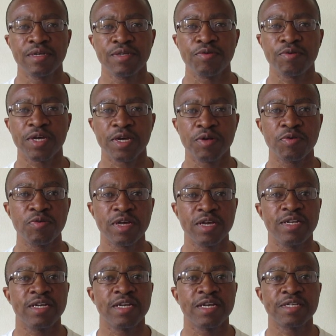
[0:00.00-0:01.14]
You can look
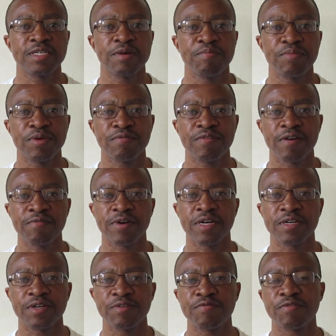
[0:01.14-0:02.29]
at an S&P
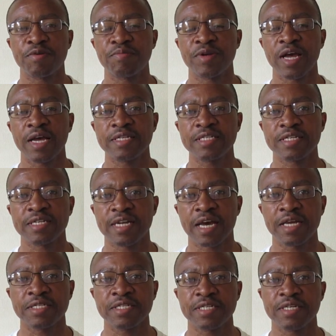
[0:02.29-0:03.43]
500 from
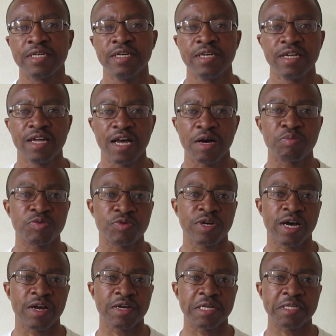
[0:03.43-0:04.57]
1990 up to
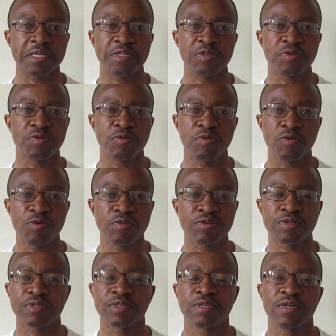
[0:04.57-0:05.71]
current date, it
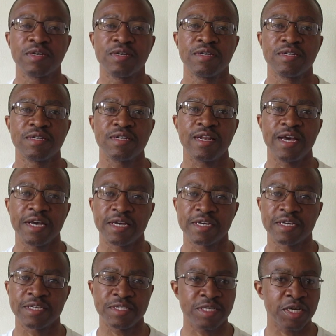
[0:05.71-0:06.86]
looks
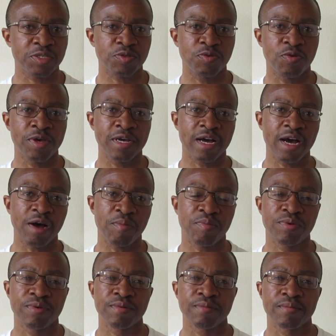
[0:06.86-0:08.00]
like it's just going up.
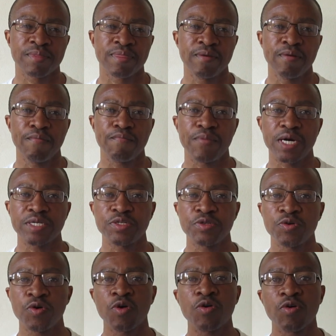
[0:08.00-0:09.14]
But
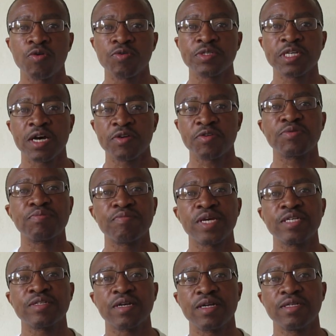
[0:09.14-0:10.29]
your goals are not
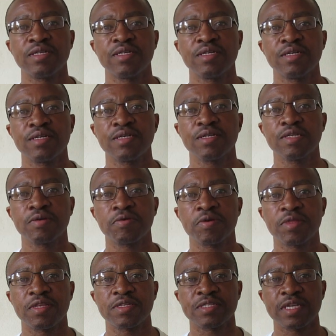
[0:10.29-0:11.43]
measured
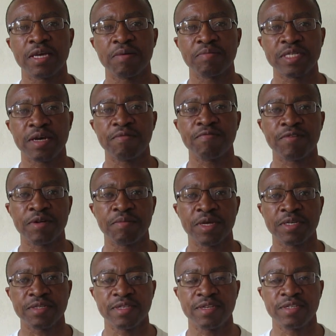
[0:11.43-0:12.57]
on the same time frame
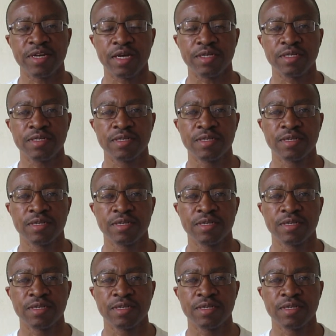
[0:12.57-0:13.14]
as the chart.